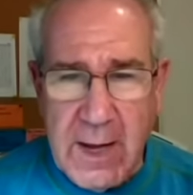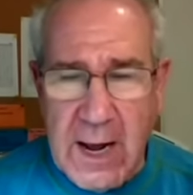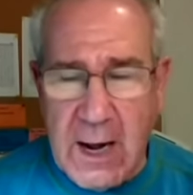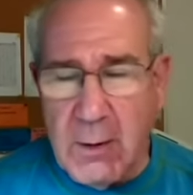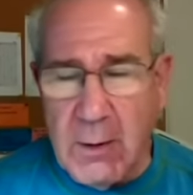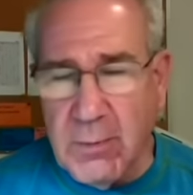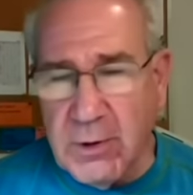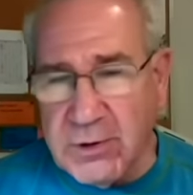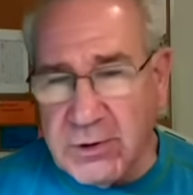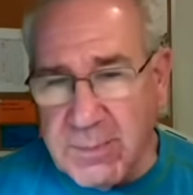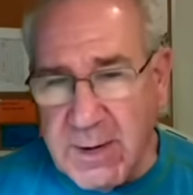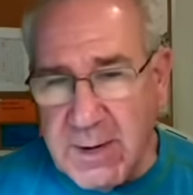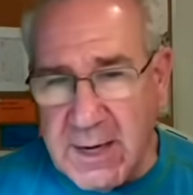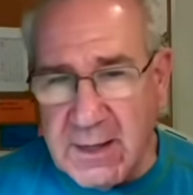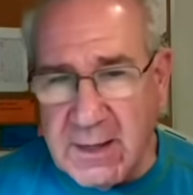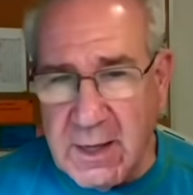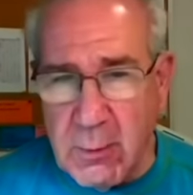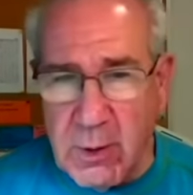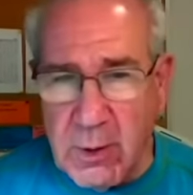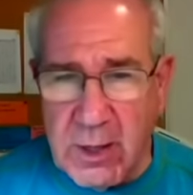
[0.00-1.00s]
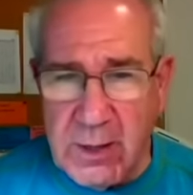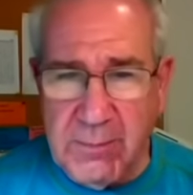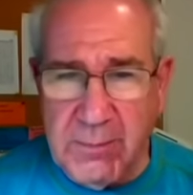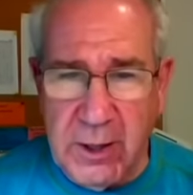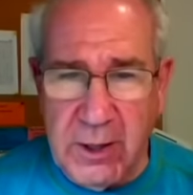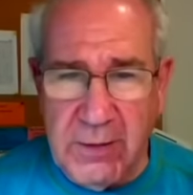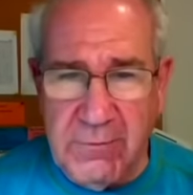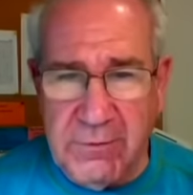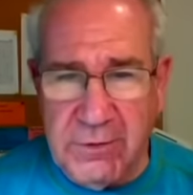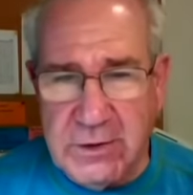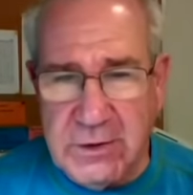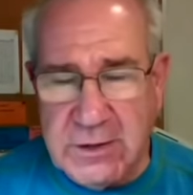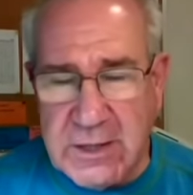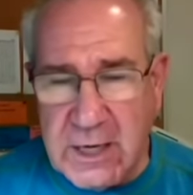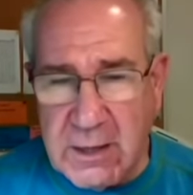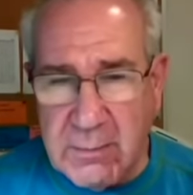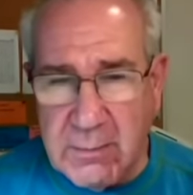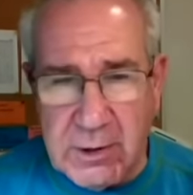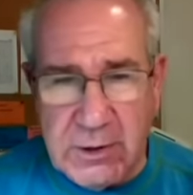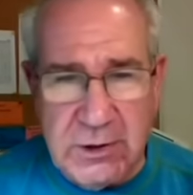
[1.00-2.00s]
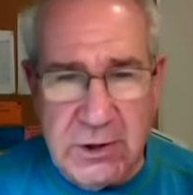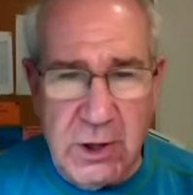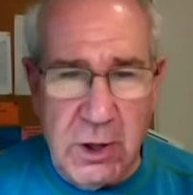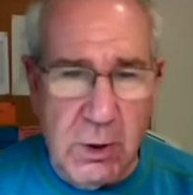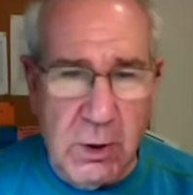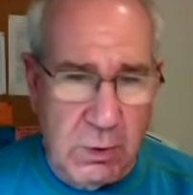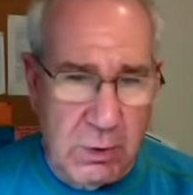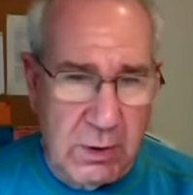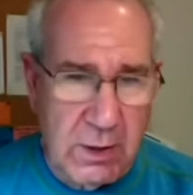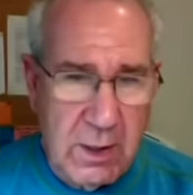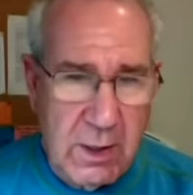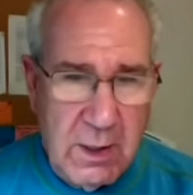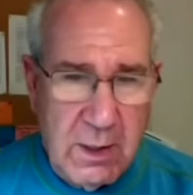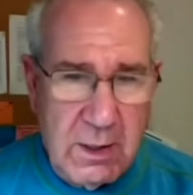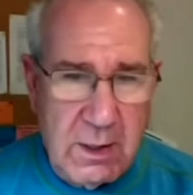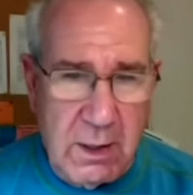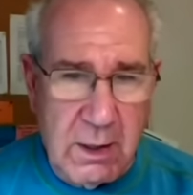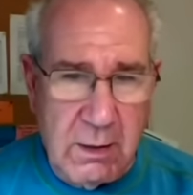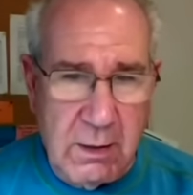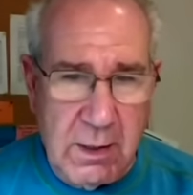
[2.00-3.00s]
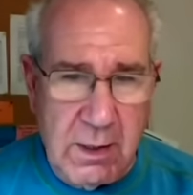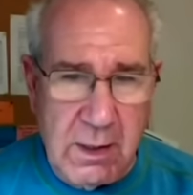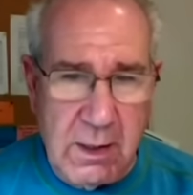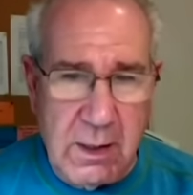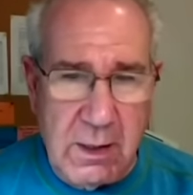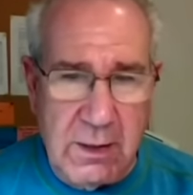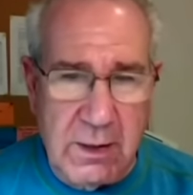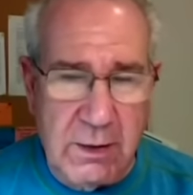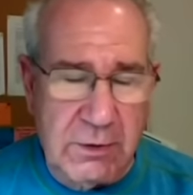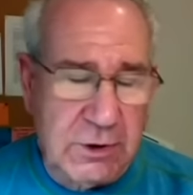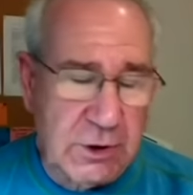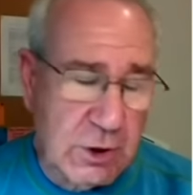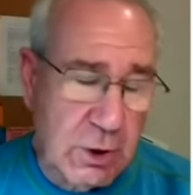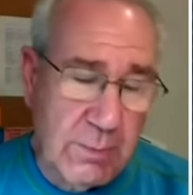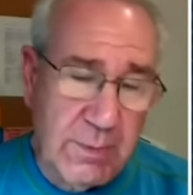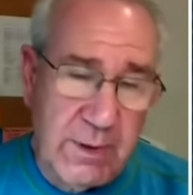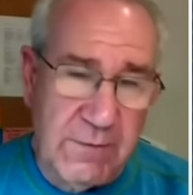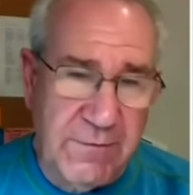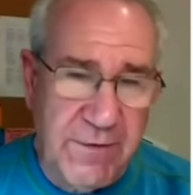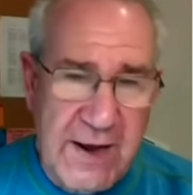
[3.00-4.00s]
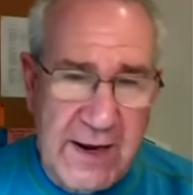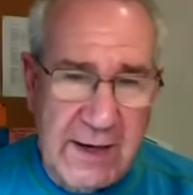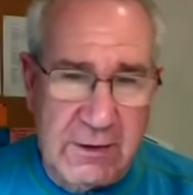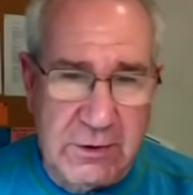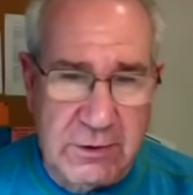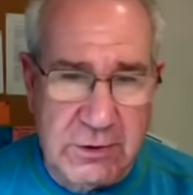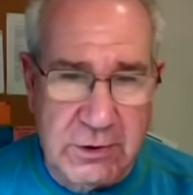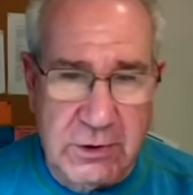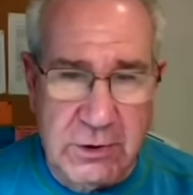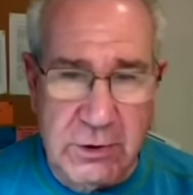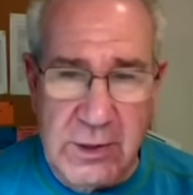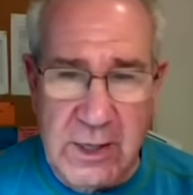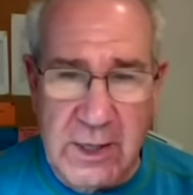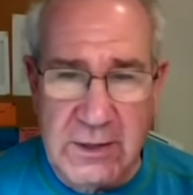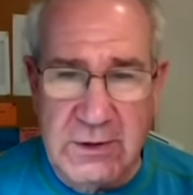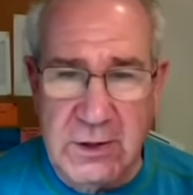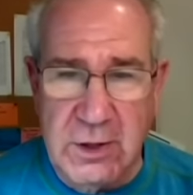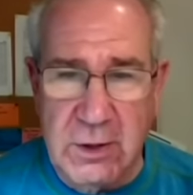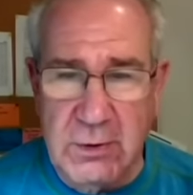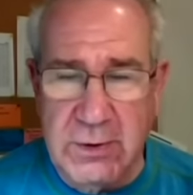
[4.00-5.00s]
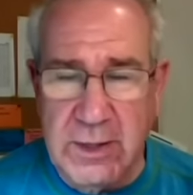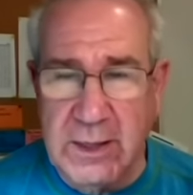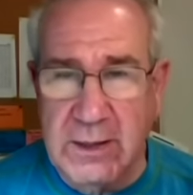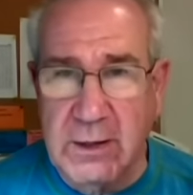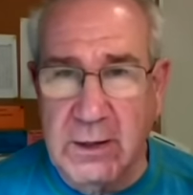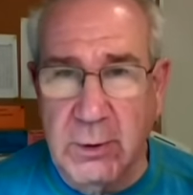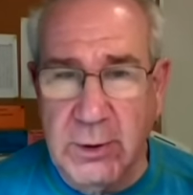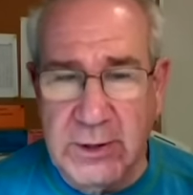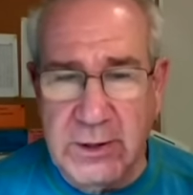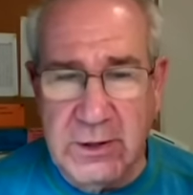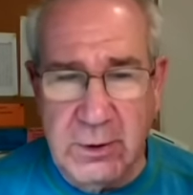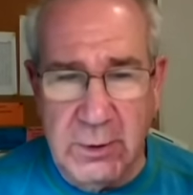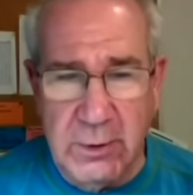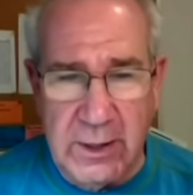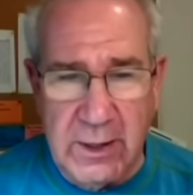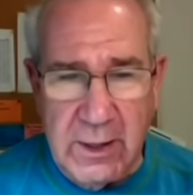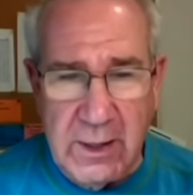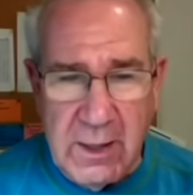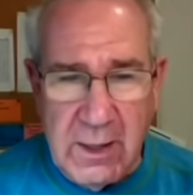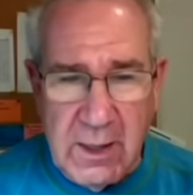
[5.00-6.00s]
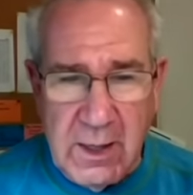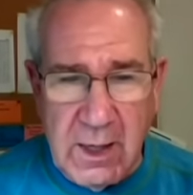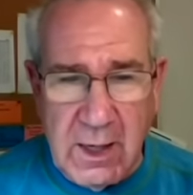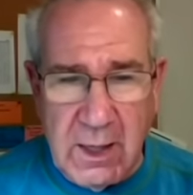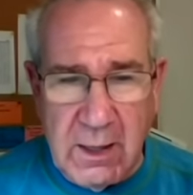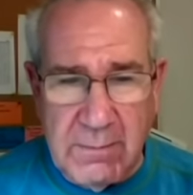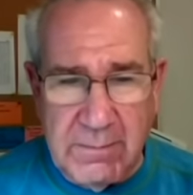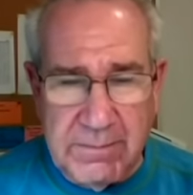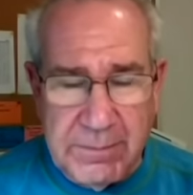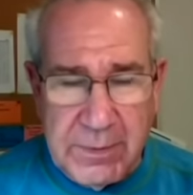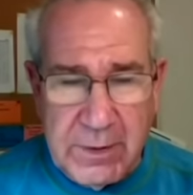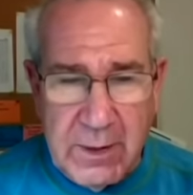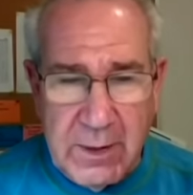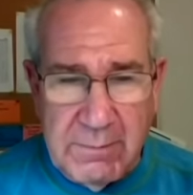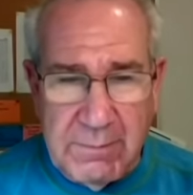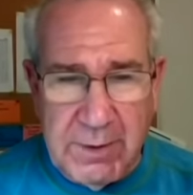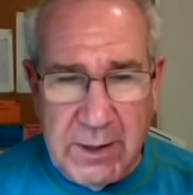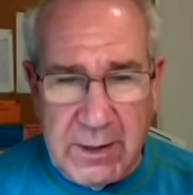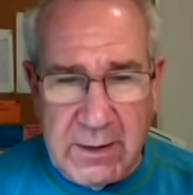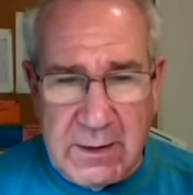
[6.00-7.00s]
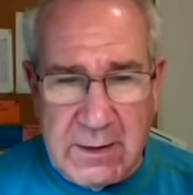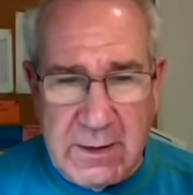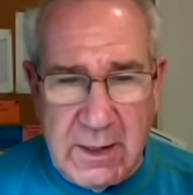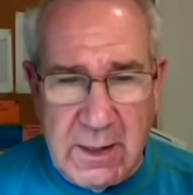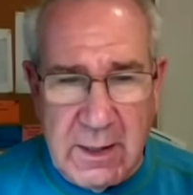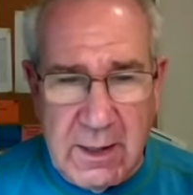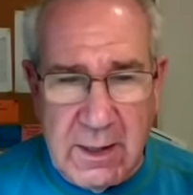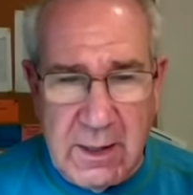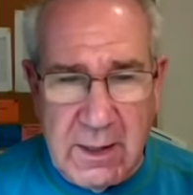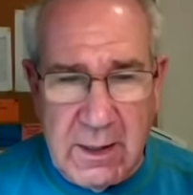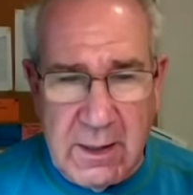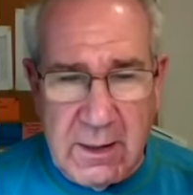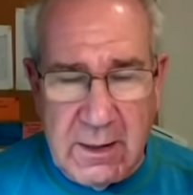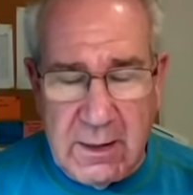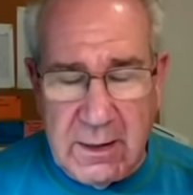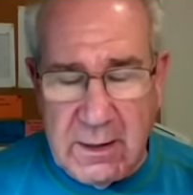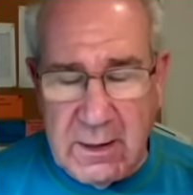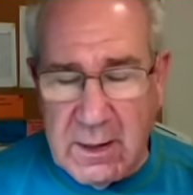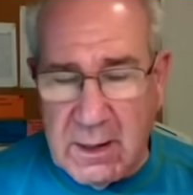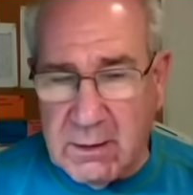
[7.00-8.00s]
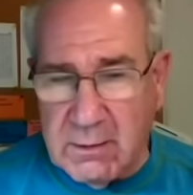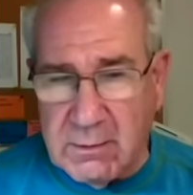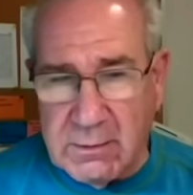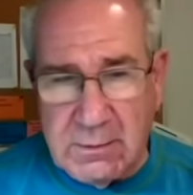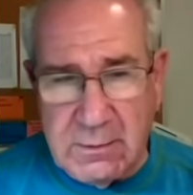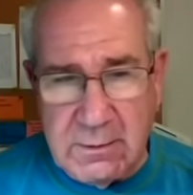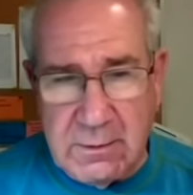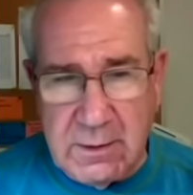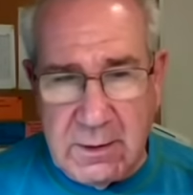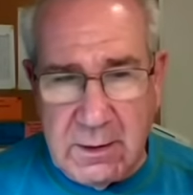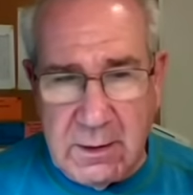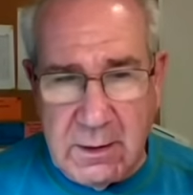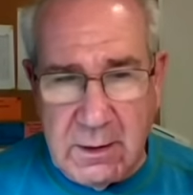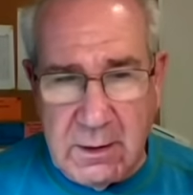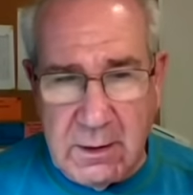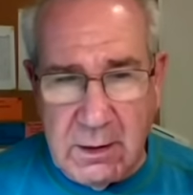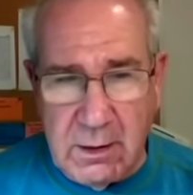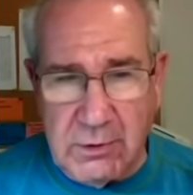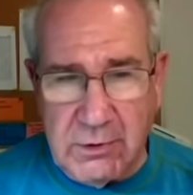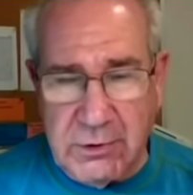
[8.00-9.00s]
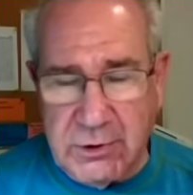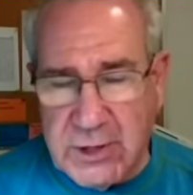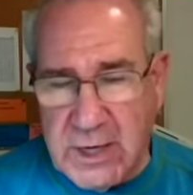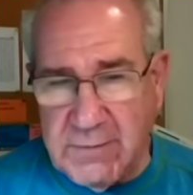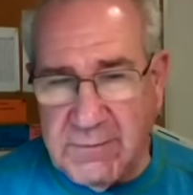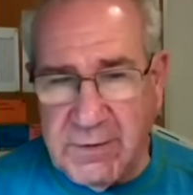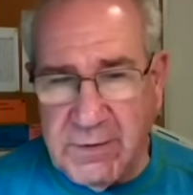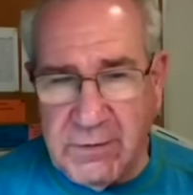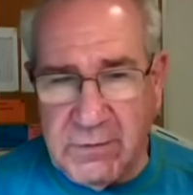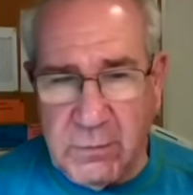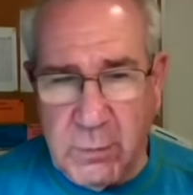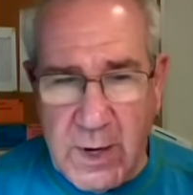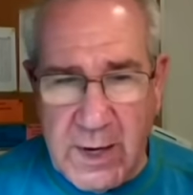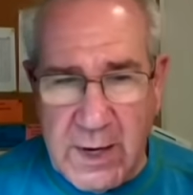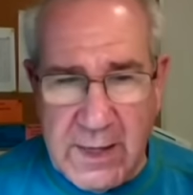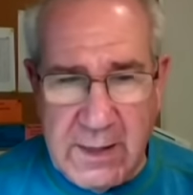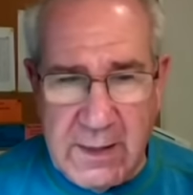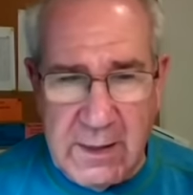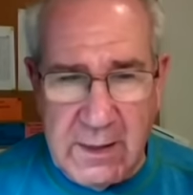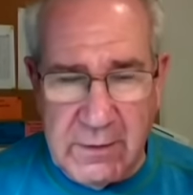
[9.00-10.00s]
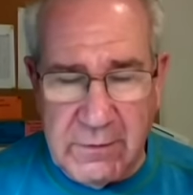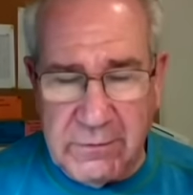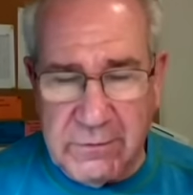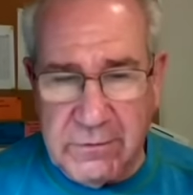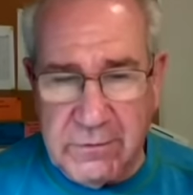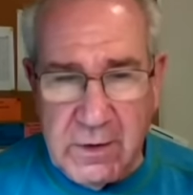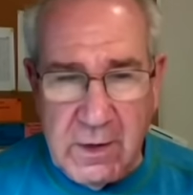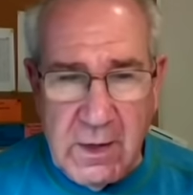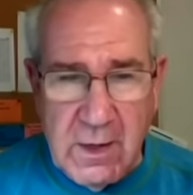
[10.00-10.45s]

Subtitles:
how much man they want to play versus how much zone. You know, there's so many factors, as you guys know, that go into it. But, you know, look, Tre'Davious White, he's